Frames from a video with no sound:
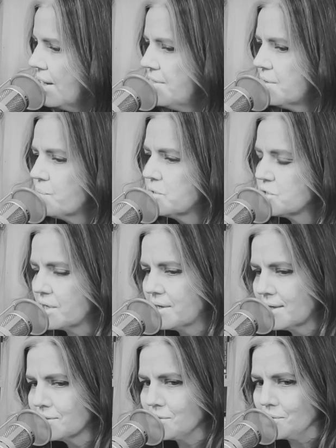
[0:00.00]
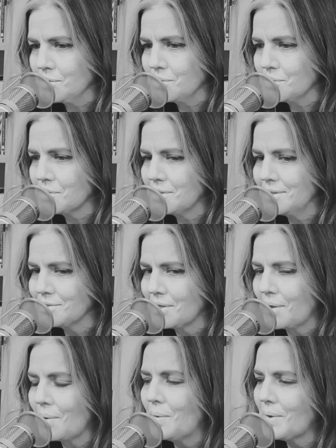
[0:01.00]
And then with Gen Xers, it's
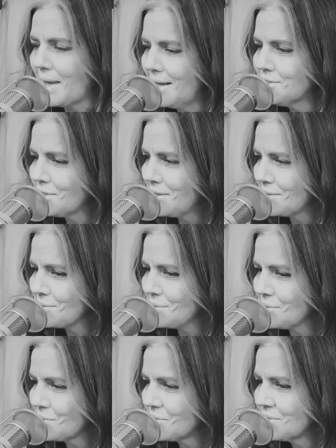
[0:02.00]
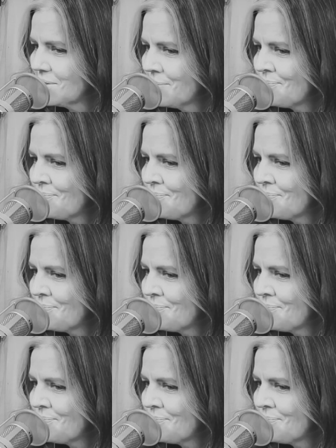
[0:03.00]
like, okay, Gen Xers,